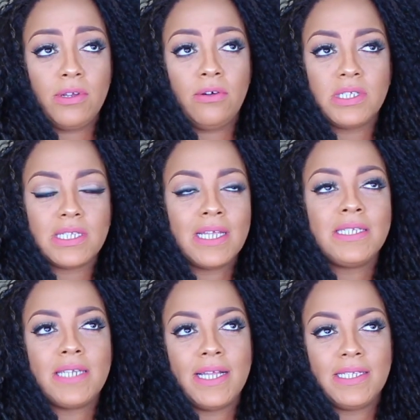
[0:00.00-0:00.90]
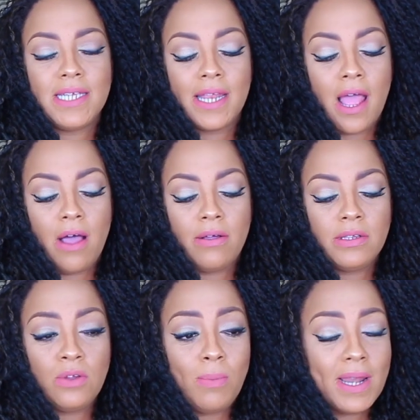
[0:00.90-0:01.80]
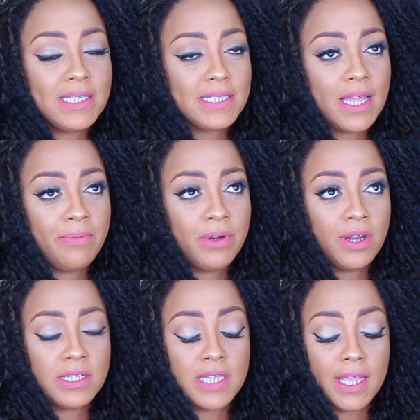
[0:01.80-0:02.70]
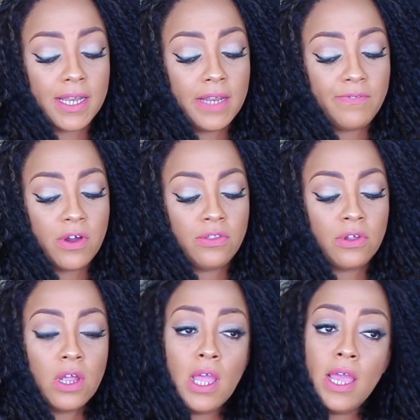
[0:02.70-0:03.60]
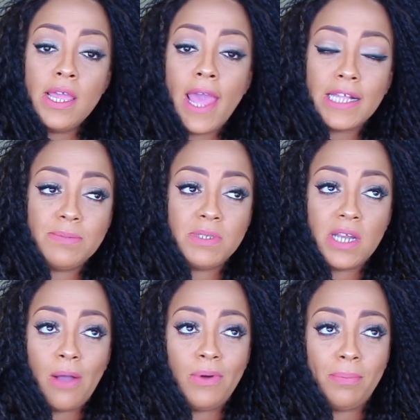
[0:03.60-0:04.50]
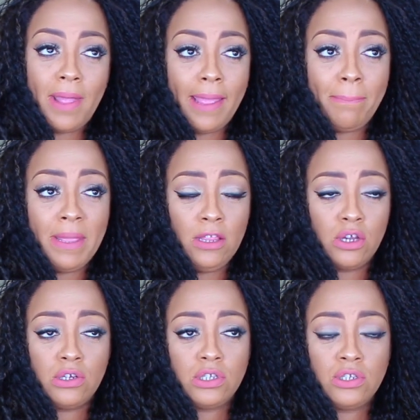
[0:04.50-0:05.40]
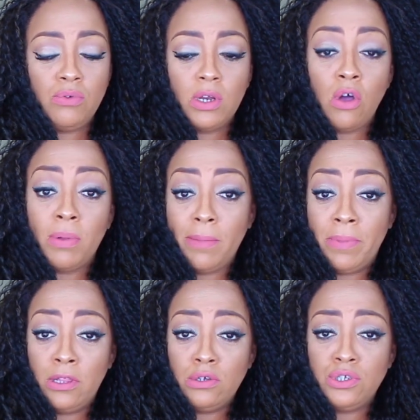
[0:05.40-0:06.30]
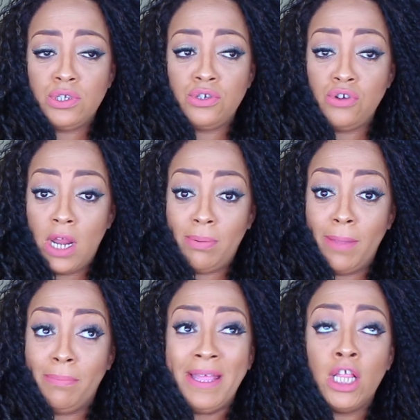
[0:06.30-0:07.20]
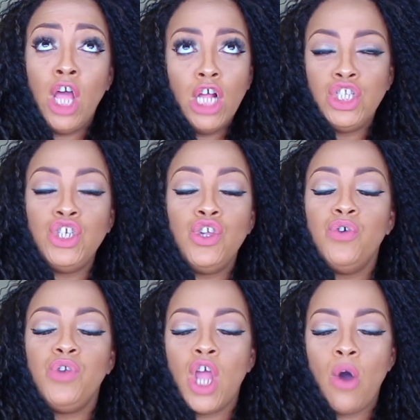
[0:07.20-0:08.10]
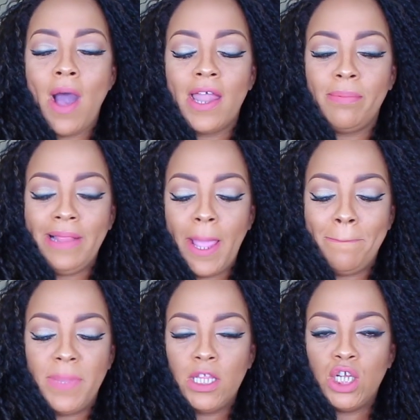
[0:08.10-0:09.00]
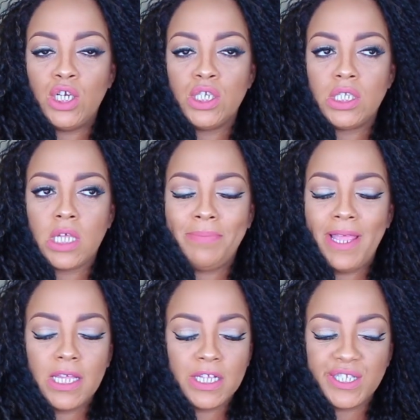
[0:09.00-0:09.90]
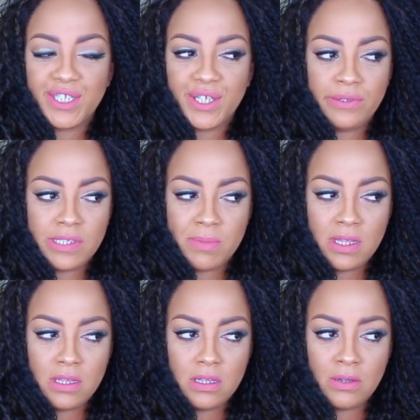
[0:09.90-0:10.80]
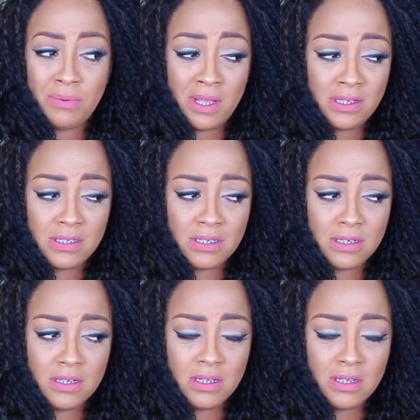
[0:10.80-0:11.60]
You know, it's, it's nice to get out. Nobody said we're going to take it any further. He asked me, did I want to play billiards? Do you want to go play billiards? Do you know how to play billiards? Do you know how to play billiards? I'm like, excuse me, what?